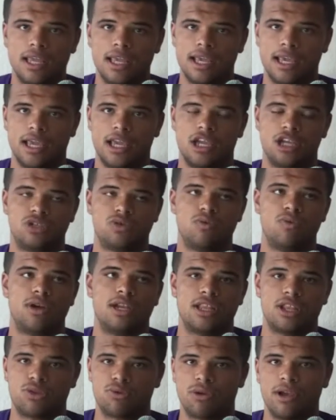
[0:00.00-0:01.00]
is
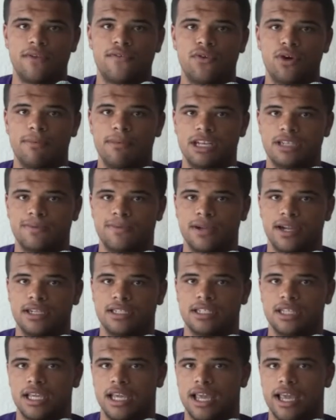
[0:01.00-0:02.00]
one of the 3 or 4 best
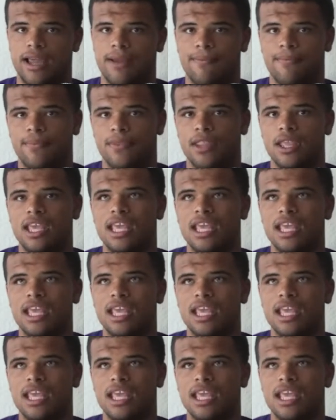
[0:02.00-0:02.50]
players in the game.